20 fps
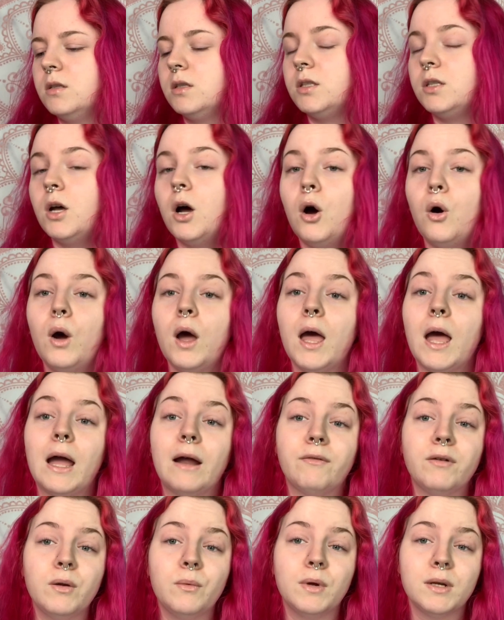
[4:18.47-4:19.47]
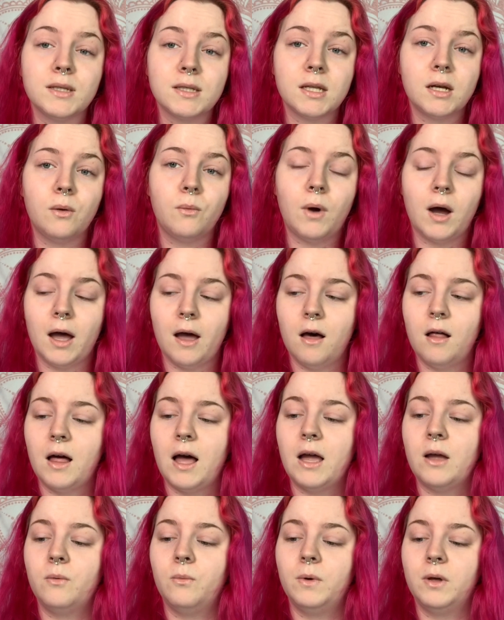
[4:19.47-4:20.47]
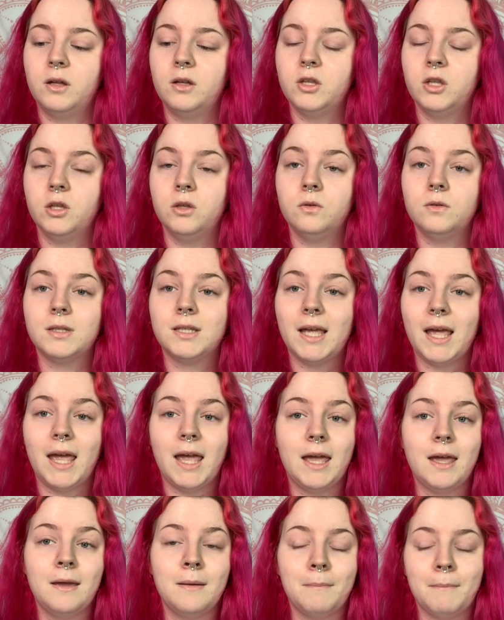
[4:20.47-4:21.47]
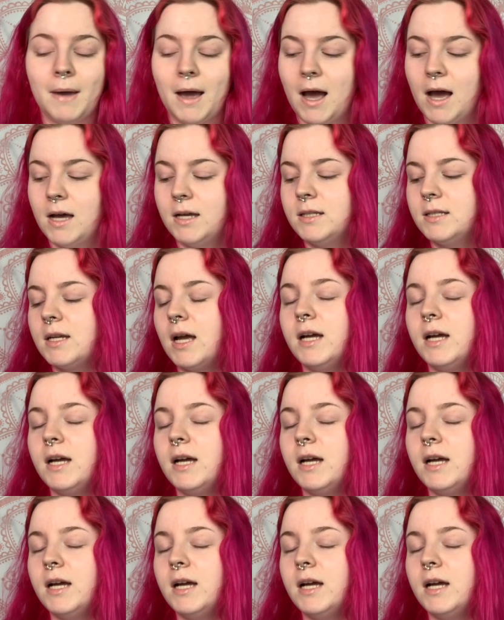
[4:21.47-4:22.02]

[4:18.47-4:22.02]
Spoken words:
So every once in a while, I will use a mask.